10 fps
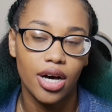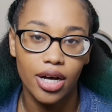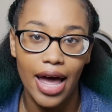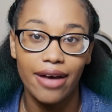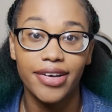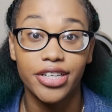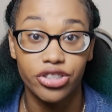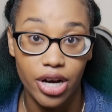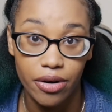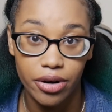having a
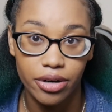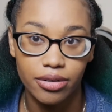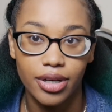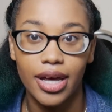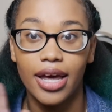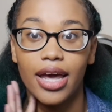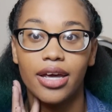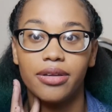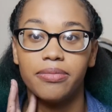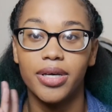shower.
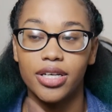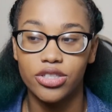And me and